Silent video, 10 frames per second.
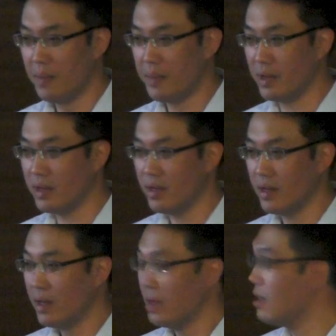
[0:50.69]
But
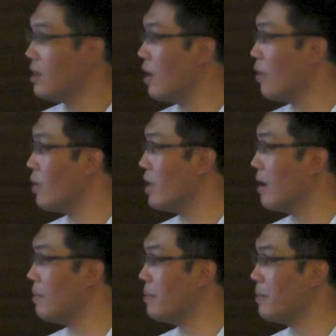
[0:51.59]
now we
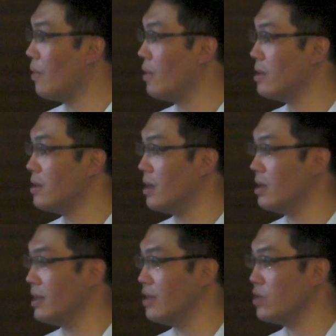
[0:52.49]
are
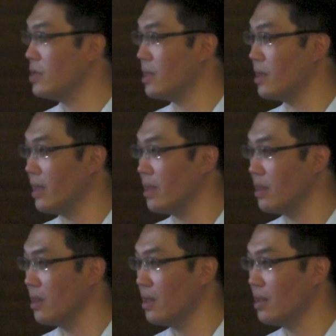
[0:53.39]
more interested
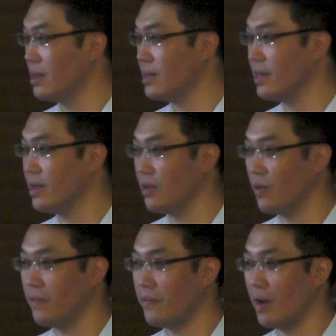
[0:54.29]
in the
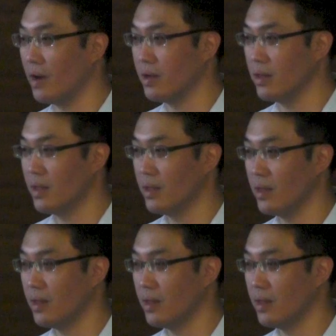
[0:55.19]
signal from